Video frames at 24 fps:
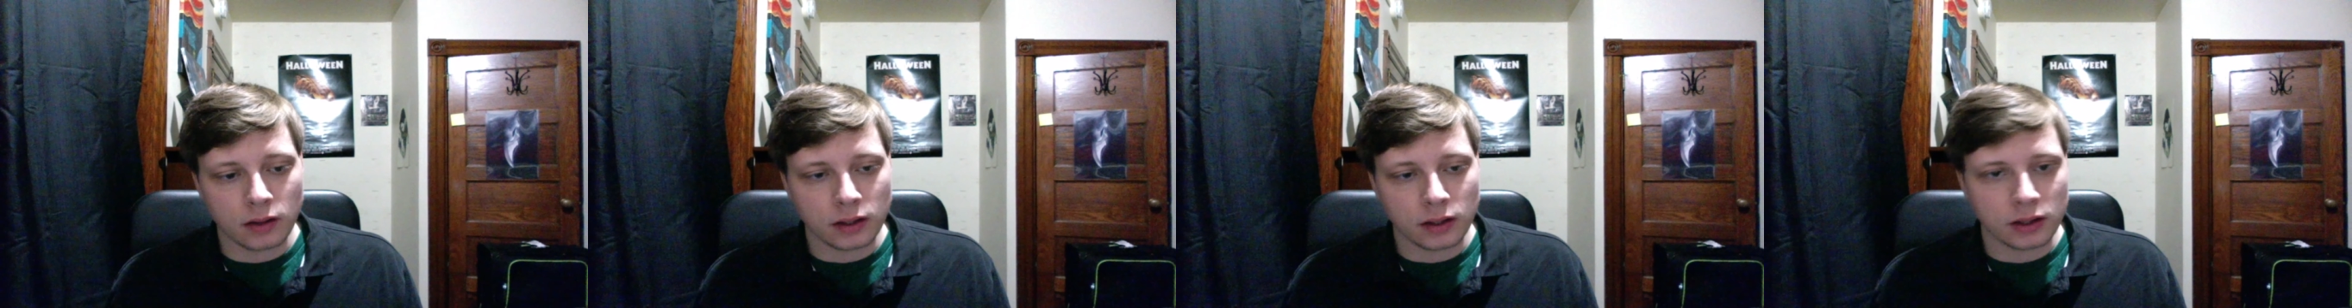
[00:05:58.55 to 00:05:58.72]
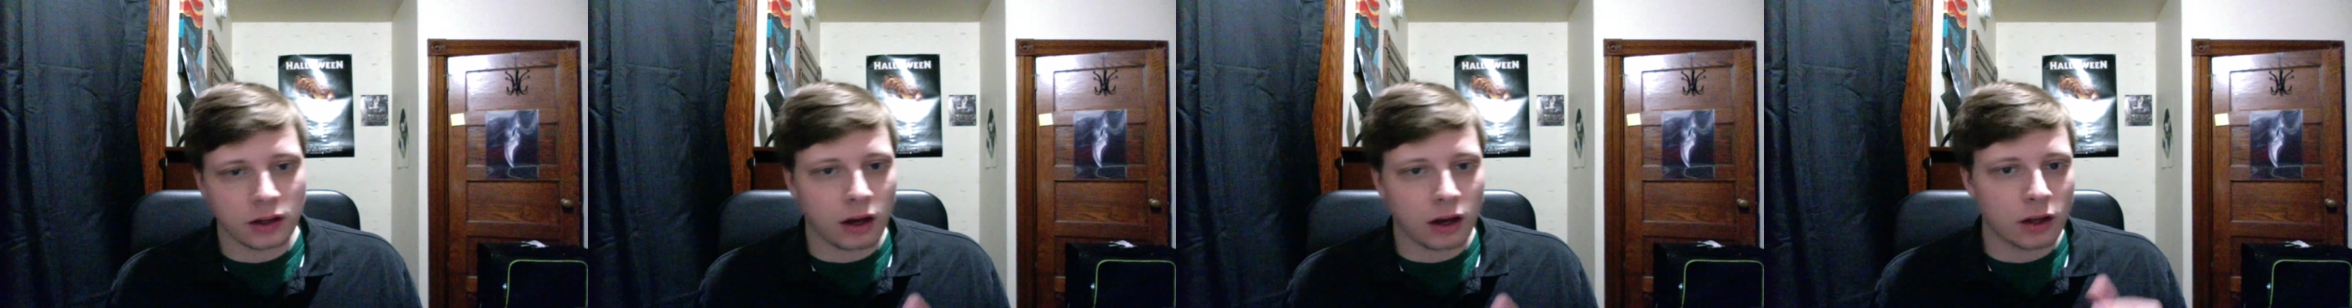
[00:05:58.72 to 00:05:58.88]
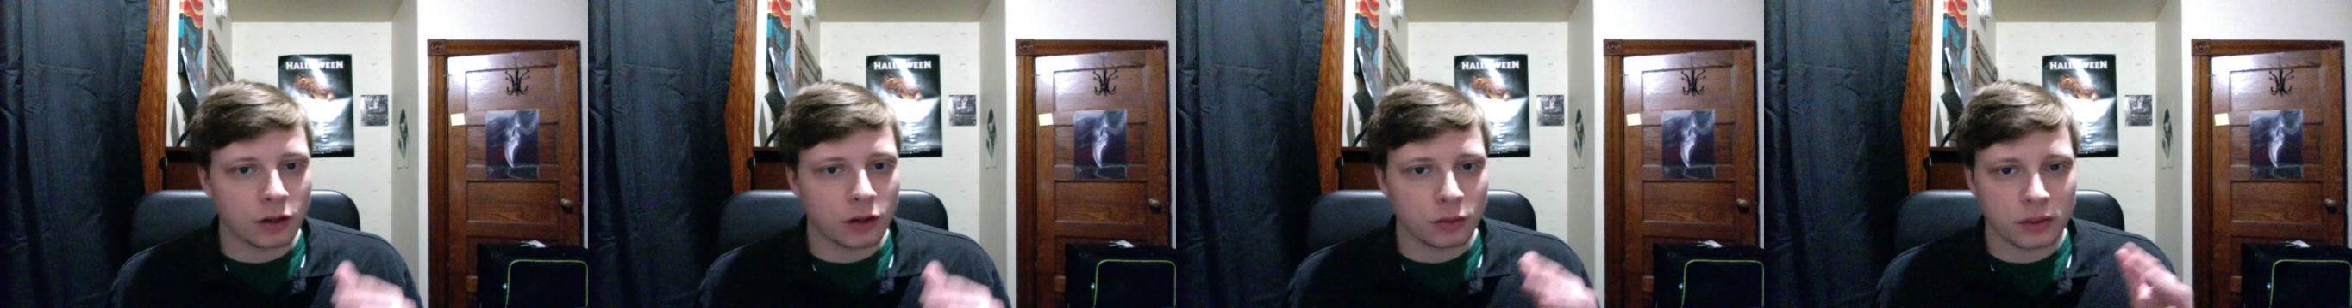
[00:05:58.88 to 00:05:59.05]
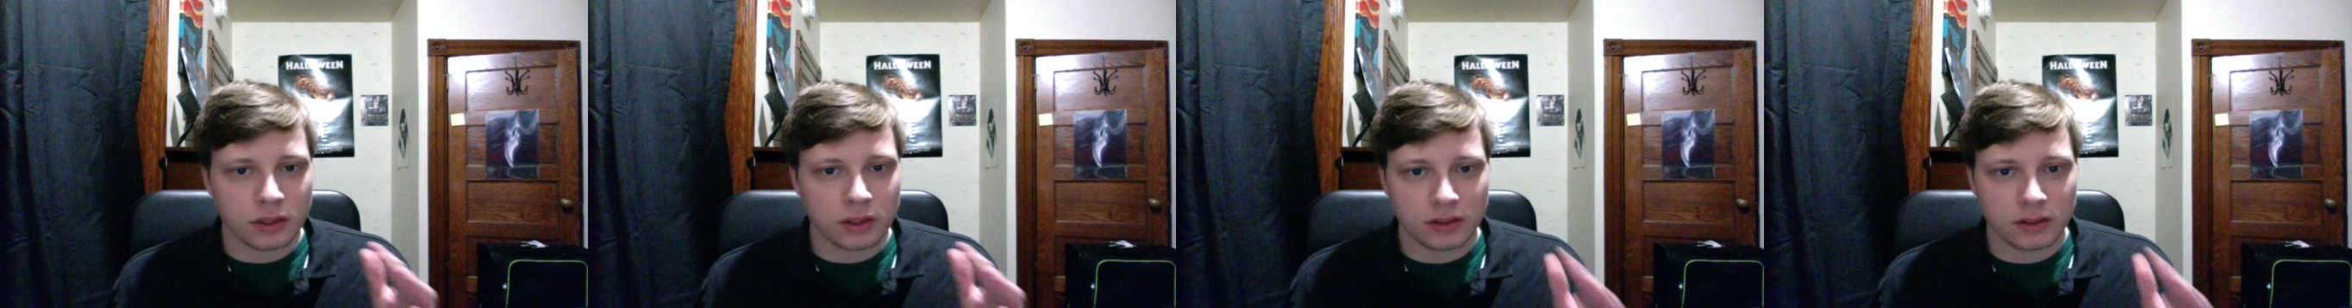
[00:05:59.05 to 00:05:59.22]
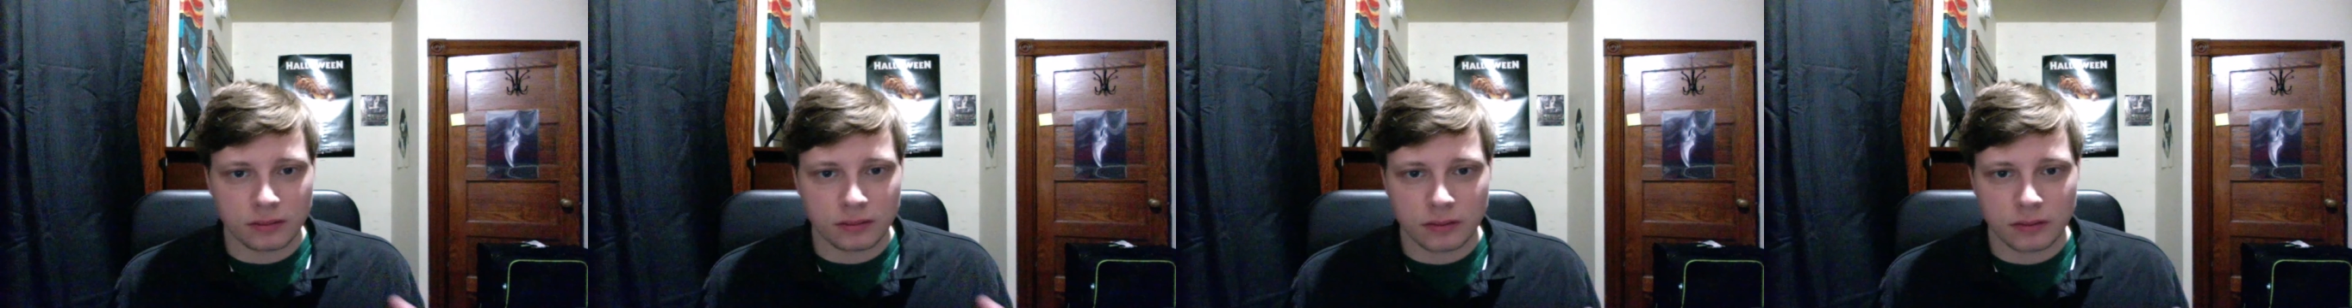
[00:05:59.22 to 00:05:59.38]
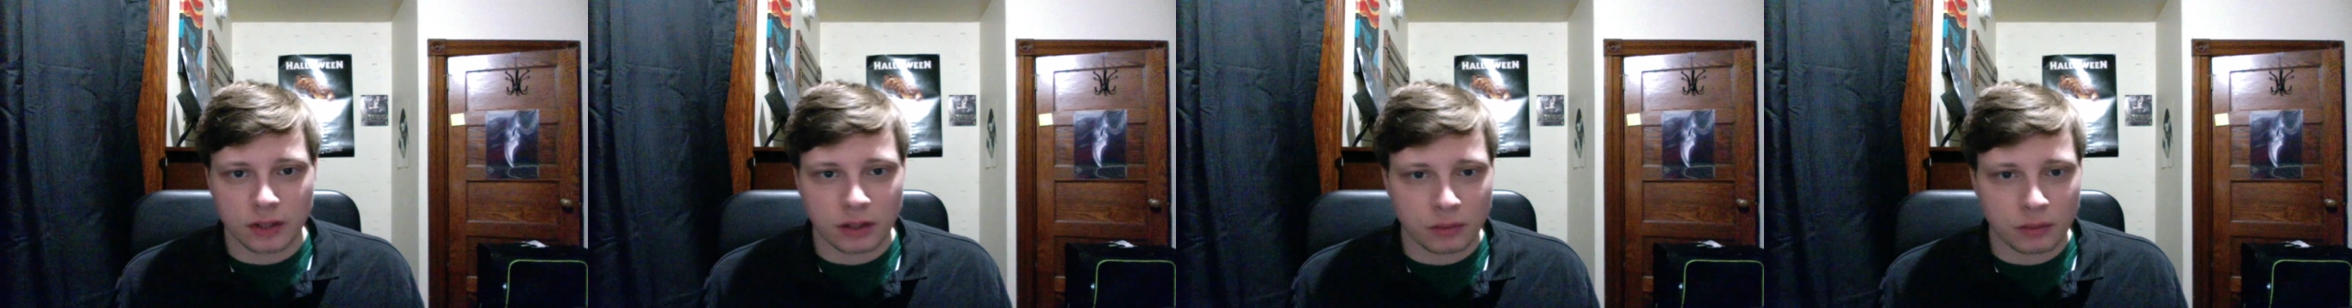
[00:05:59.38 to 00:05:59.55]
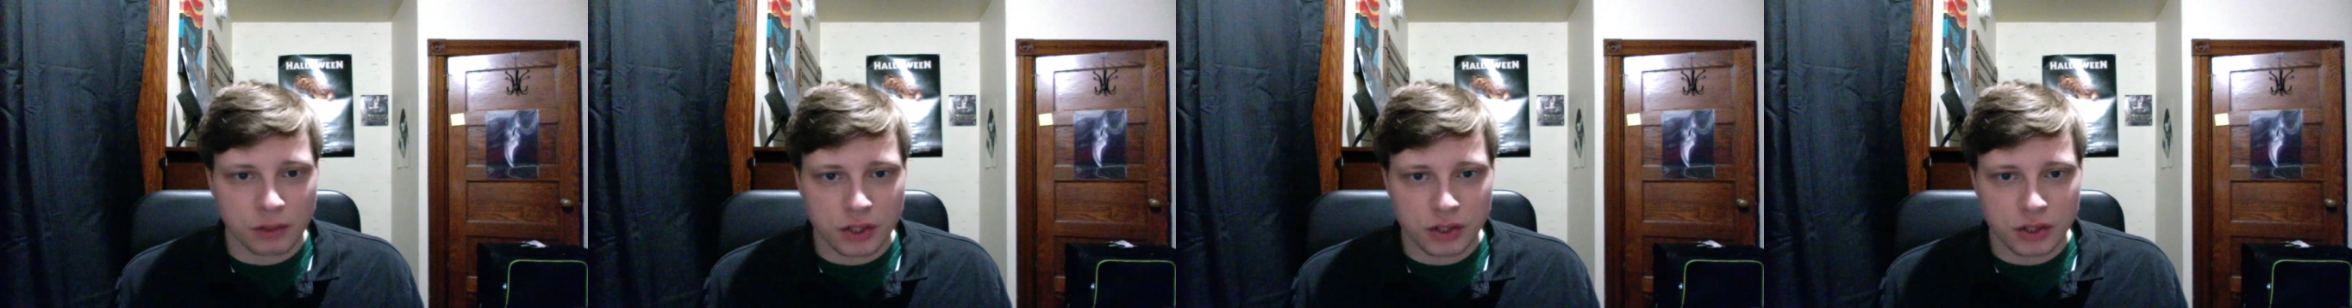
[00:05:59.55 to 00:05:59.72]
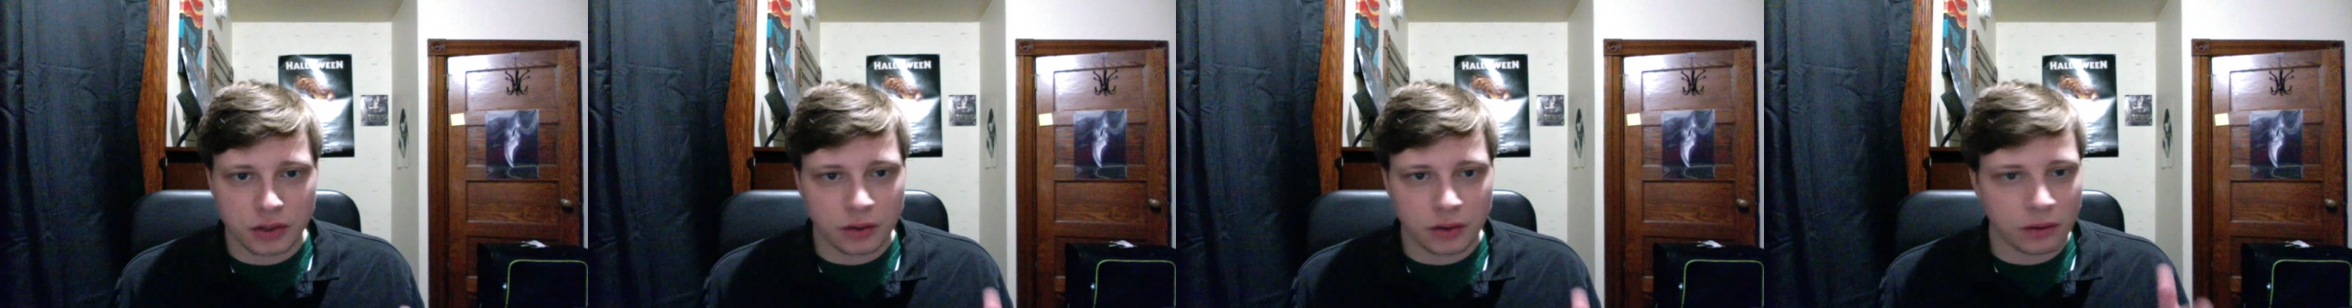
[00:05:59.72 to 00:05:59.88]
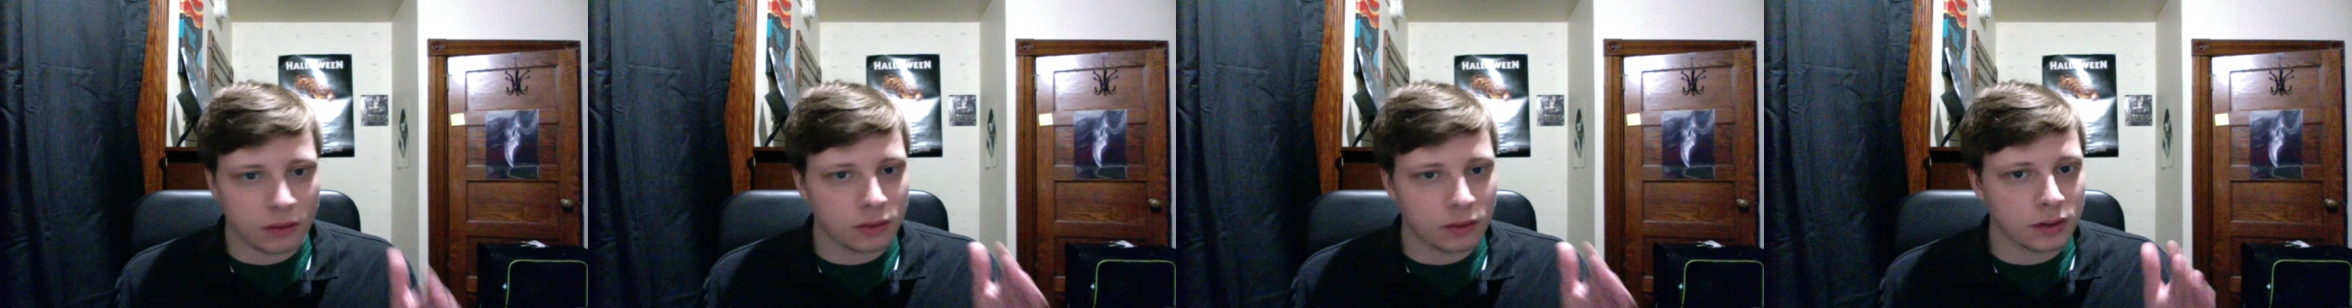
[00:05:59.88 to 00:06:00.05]
like Halloween, the
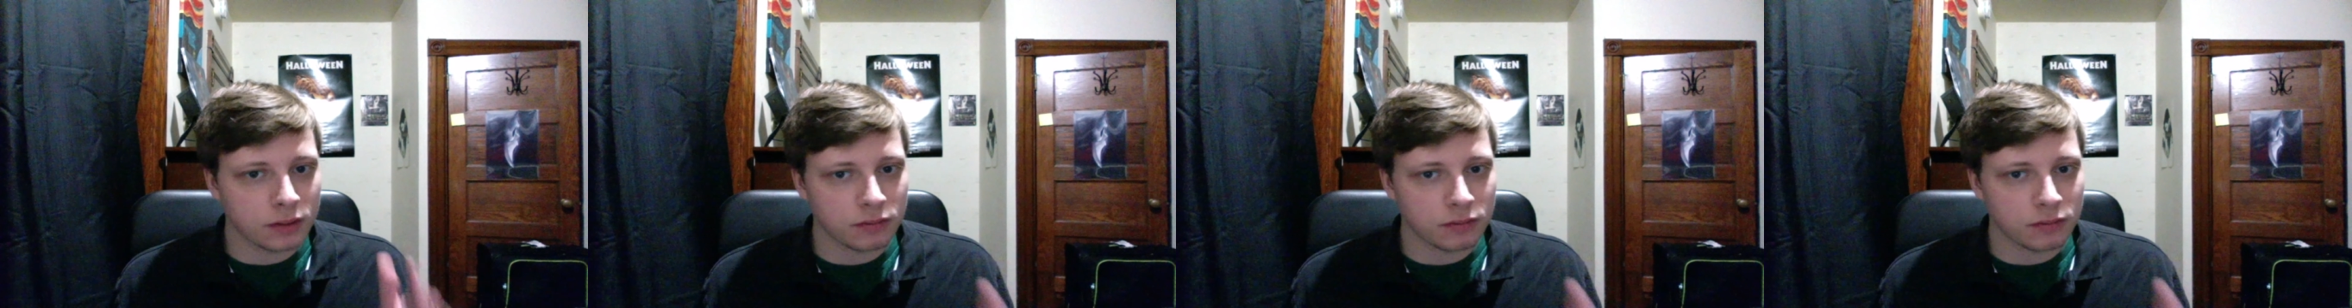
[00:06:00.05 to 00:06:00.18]
original,